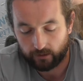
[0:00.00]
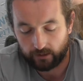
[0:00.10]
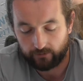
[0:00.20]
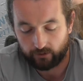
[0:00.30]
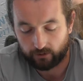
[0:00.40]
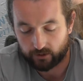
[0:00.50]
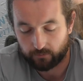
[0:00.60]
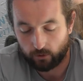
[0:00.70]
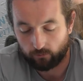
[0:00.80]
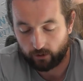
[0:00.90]
Living on a
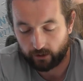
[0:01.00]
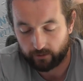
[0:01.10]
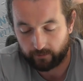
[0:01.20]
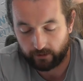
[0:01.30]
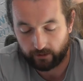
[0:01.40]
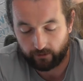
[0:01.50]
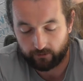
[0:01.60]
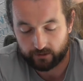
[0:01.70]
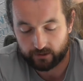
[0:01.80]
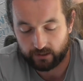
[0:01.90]
small rock in the middle of the
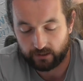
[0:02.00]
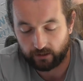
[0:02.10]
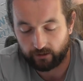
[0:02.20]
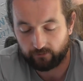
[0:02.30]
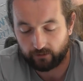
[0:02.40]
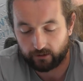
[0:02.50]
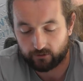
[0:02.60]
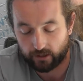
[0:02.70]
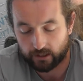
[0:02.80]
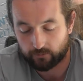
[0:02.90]
Irish Sea, lifeline
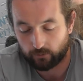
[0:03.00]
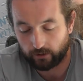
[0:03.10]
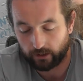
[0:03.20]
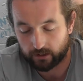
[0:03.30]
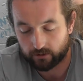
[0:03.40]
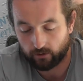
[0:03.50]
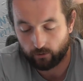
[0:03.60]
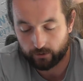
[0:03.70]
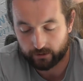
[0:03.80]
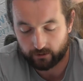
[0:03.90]
transport links are
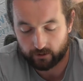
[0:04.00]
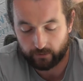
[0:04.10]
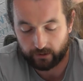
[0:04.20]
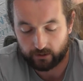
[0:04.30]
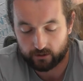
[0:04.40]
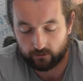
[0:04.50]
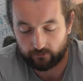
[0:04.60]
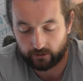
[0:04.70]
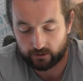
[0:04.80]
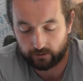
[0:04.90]
always going to be an issue of
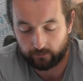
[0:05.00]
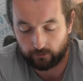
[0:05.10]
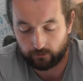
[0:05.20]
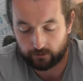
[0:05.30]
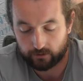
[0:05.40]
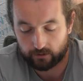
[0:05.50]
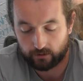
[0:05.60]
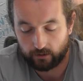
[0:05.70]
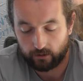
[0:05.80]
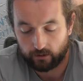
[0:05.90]
national importance.
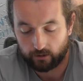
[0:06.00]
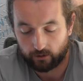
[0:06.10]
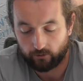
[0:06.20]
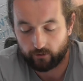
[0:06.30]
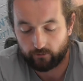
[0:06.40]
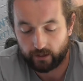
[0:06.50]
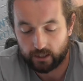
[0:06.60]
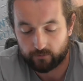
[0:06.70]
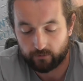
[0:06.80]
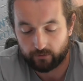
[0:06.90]
The current
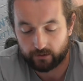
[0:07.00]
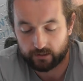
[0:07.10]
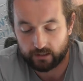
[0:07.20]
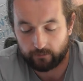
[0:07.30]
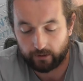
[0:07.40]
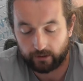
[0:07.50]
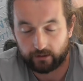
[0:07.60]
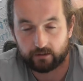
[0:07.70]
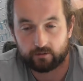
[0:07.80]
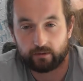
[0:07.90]
arrangement with the steam
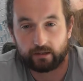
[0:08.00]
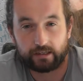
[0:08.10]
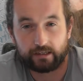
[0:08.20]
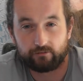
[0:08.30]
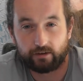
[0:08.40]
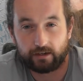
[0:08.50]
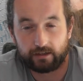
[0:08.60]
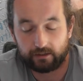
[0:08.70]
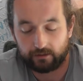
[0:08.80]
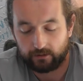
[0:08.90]
packet has been a clear
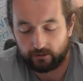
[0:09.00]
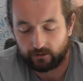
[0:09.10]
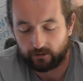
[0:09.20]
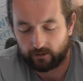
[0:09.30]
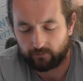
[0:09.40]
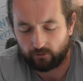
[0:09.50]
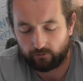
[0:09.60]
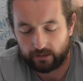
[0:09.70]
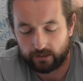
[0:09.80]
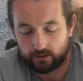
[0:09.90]
failure, not
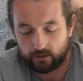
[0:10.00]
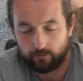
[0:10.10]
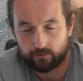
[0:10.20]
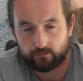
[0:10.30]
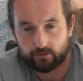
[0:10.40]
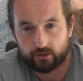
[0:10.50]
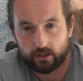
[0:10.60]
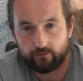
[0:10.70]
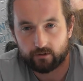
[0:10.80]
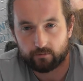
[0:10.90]
really in terms of the
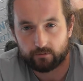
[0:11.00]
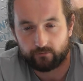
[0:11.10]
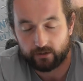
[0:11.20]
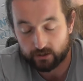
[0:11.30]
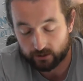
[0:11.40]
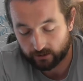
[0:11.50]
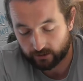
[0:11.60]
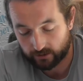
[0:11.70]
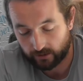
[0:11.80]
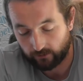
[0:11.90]
service provision
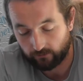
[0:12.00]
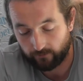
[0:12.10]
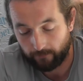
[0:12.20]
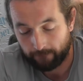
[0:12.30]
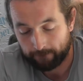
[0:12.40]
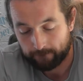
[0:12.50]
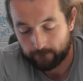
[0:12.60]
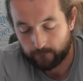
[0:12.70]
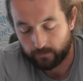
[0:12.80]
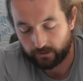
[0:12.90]
itself,
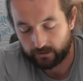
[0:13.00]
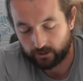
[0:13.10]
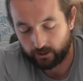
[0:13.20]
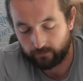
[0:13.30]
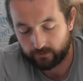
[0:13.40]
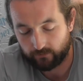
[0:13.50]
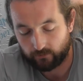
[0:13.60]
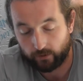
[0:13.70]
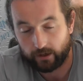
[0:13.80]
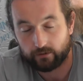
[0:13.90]
but in terms of
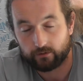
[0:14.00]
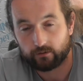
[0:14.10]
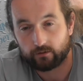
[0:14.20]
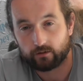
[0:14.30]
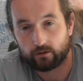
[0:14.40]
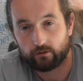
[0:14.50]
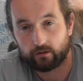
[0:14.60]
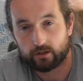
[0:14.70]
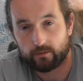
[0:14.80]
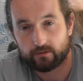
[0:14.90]
the way that,
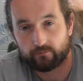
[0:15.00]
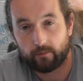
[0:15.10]
in terms of